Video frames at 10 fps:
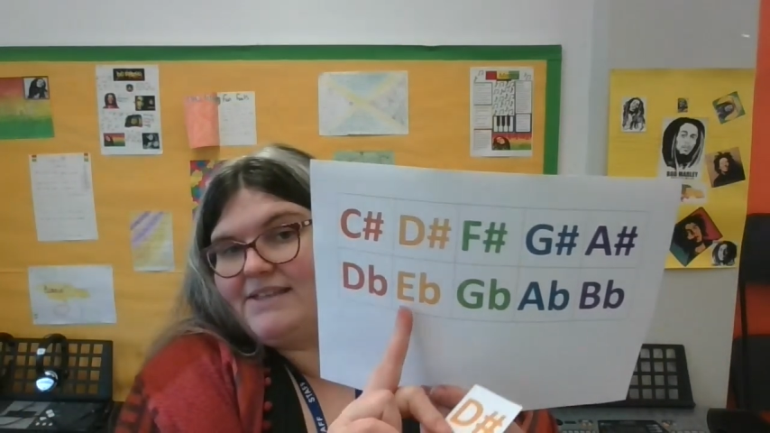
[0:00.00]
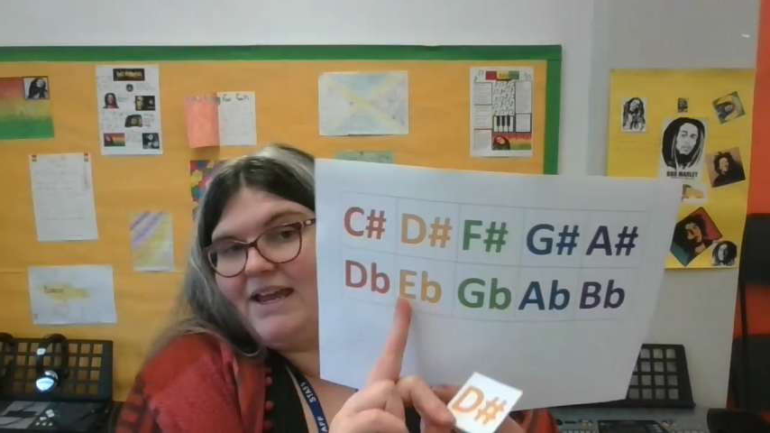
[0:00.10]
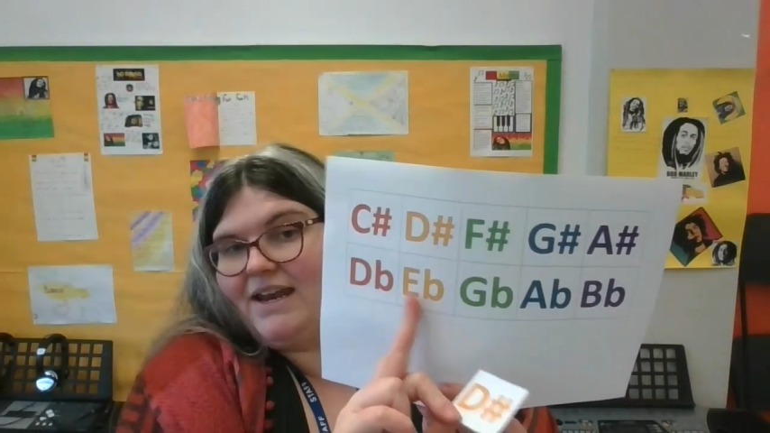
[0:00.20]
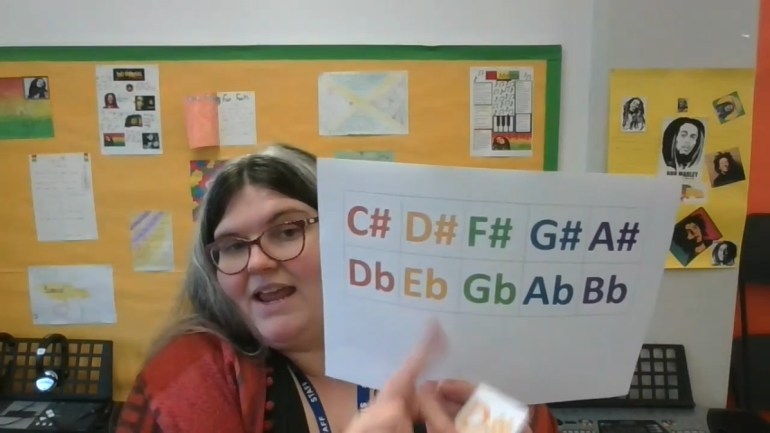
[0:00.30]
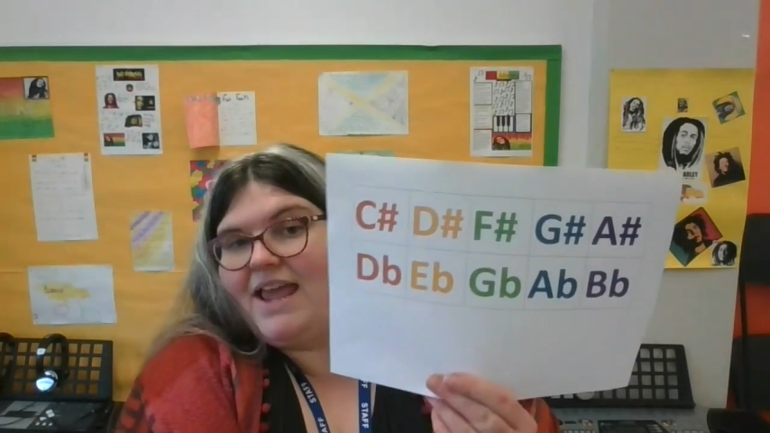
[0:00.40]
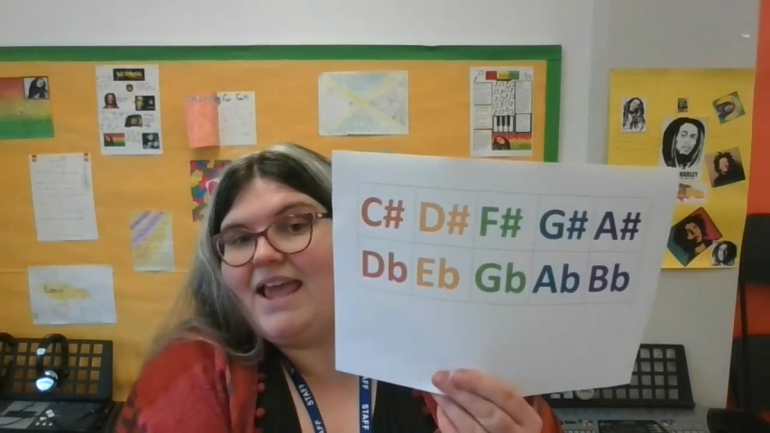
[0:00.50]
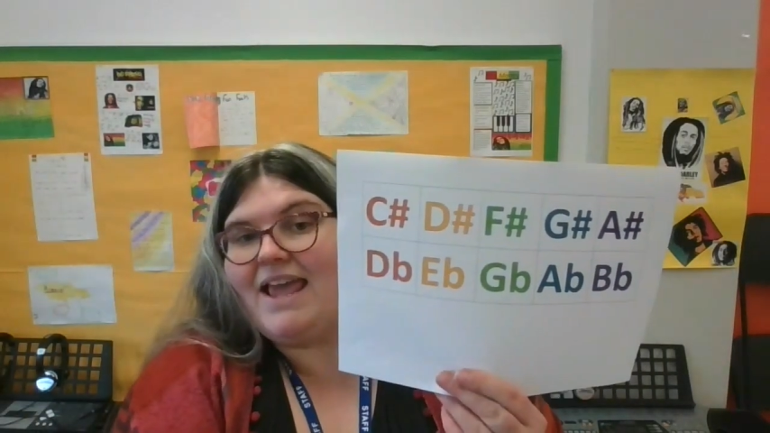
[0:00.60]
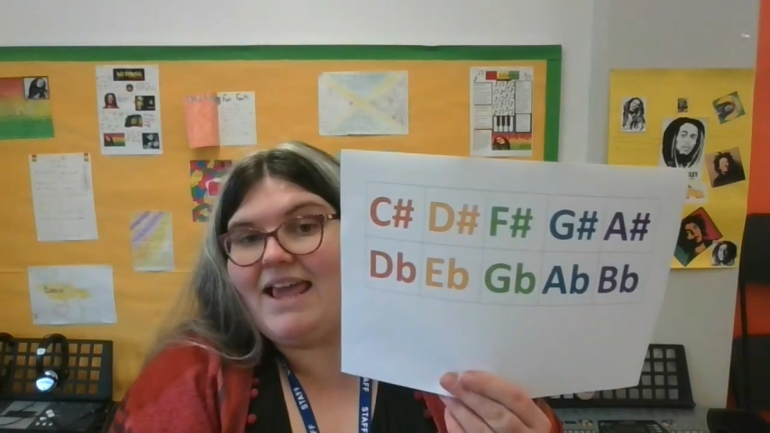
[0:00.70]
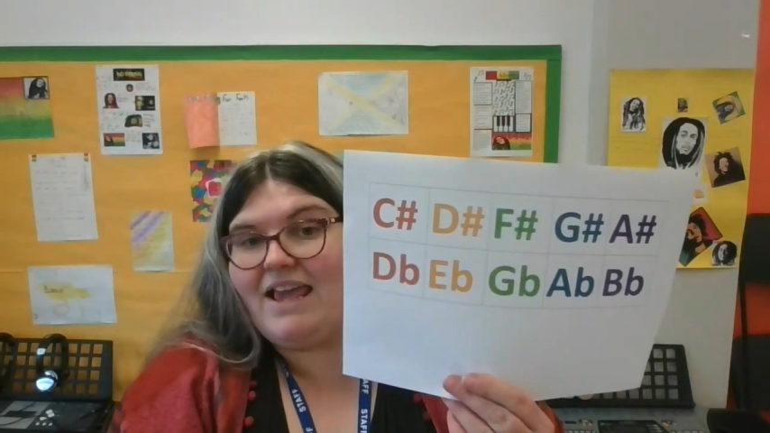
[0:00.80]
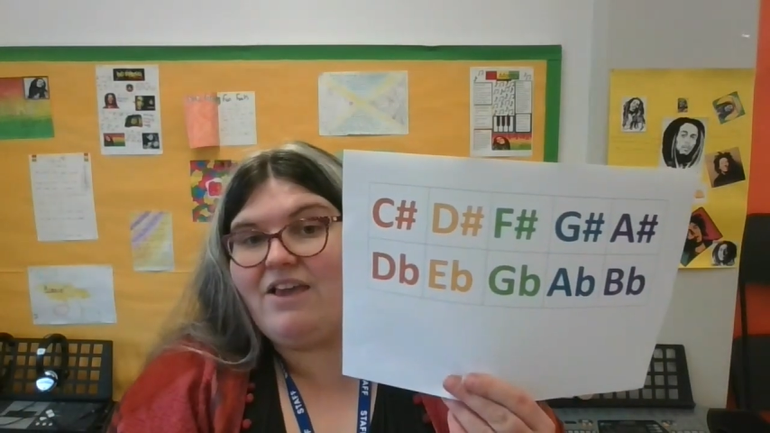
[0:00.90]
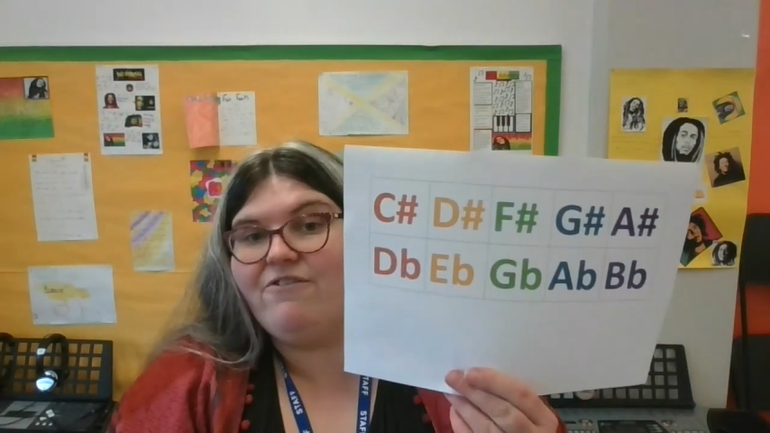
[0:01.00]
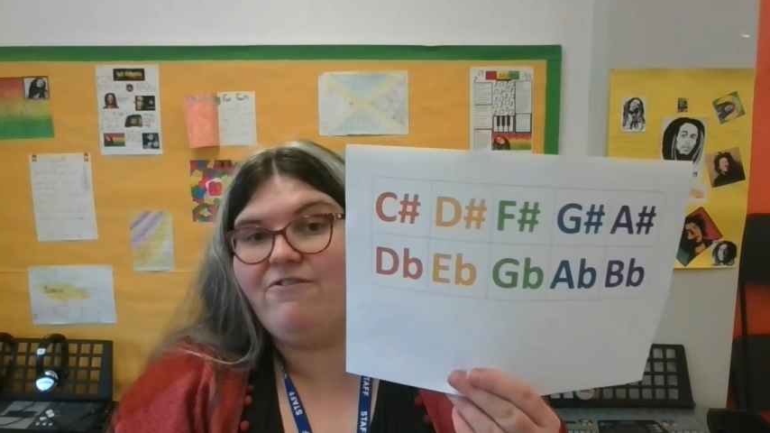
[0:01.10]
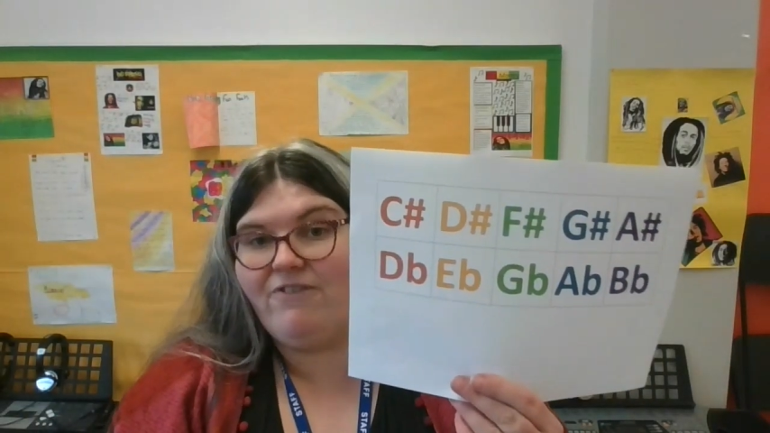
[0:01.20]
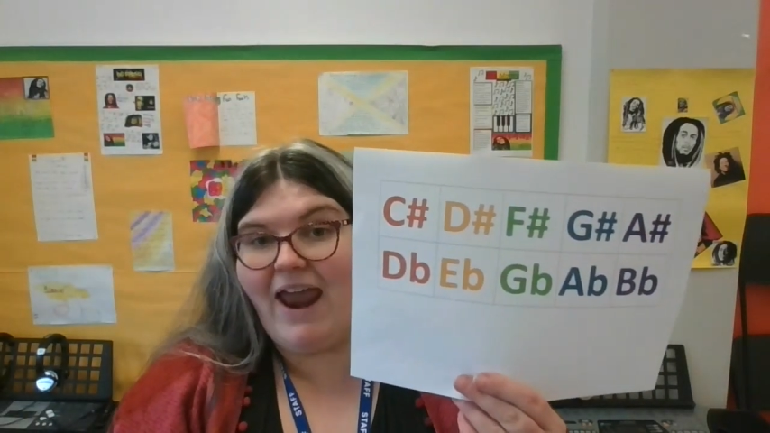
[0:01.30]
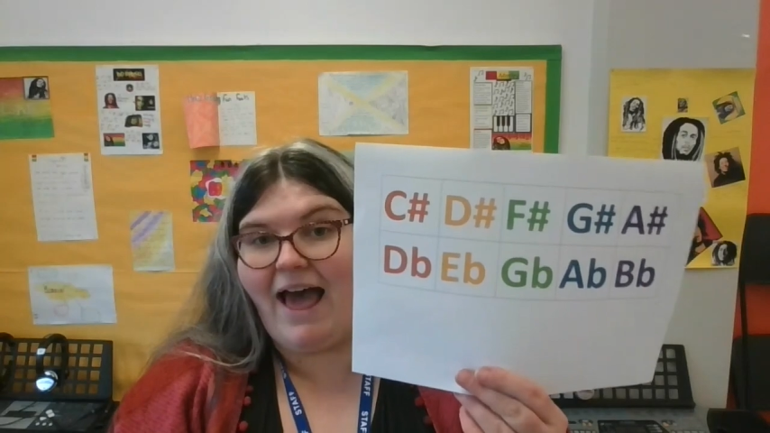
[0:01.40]
an E
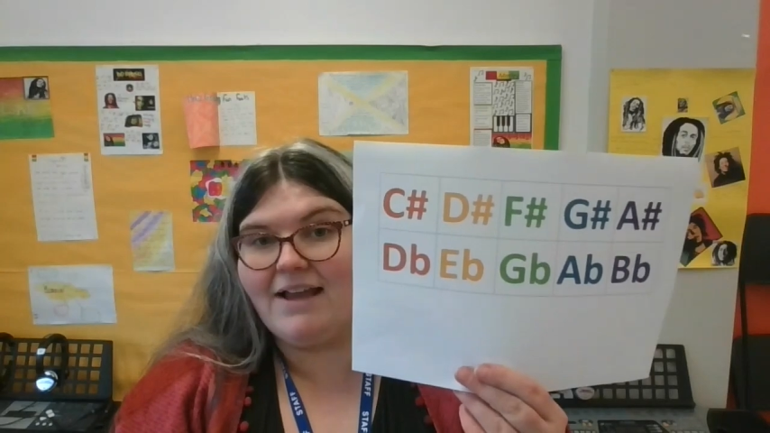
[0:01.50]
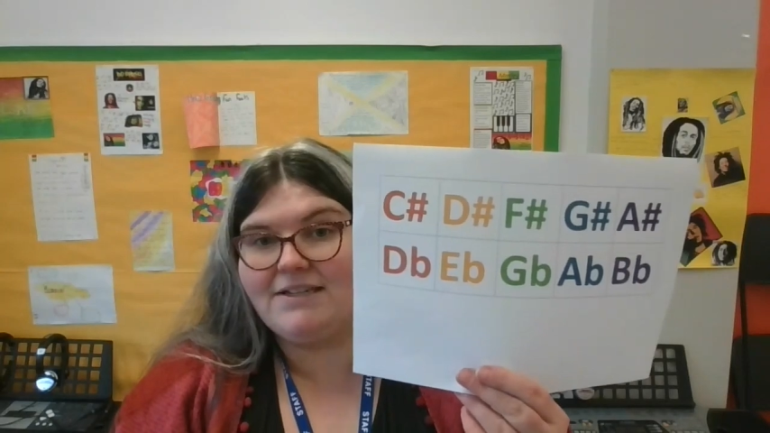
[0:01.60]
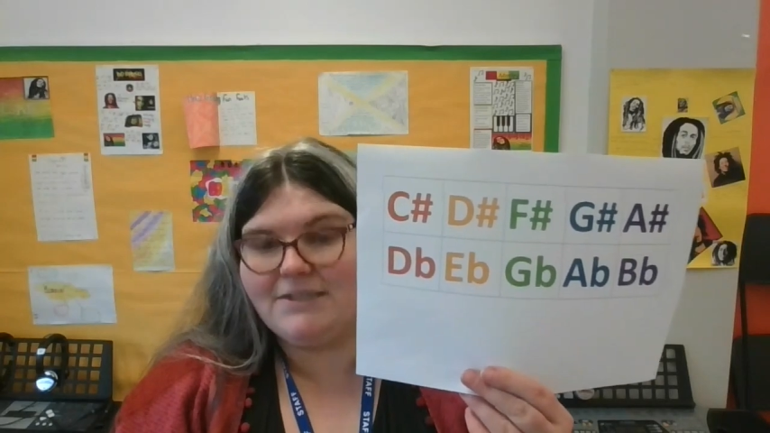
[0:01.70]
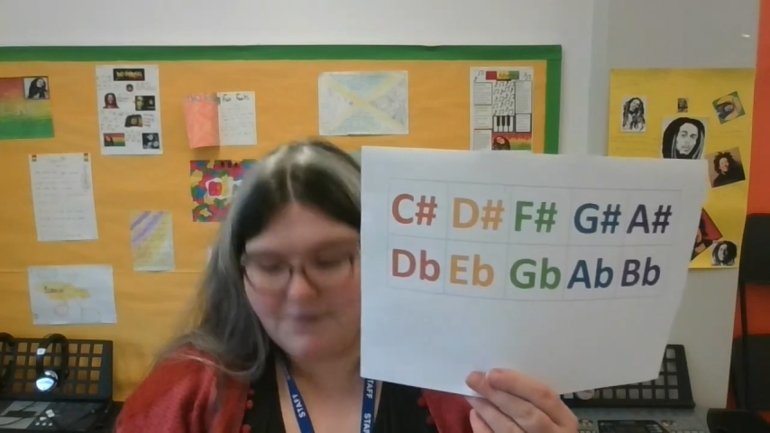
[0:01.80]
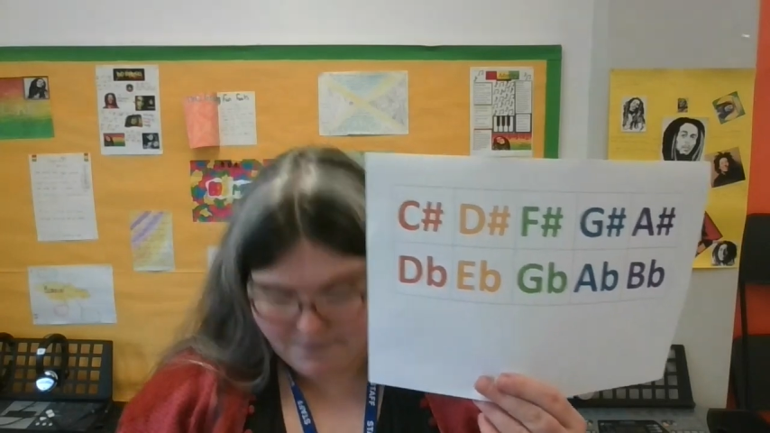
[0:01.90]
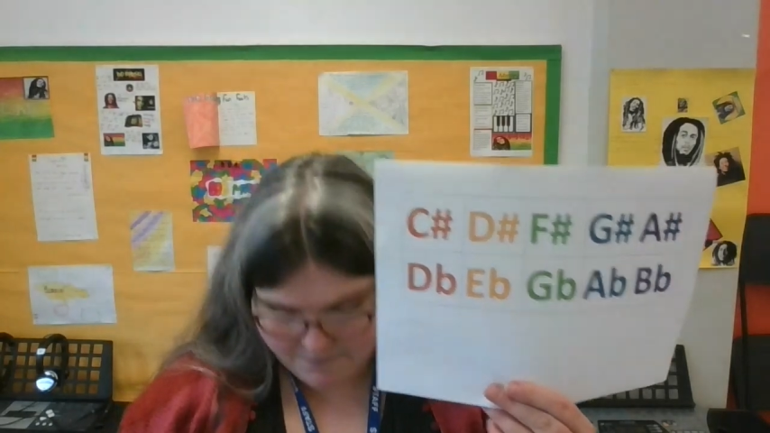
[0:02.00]
flat.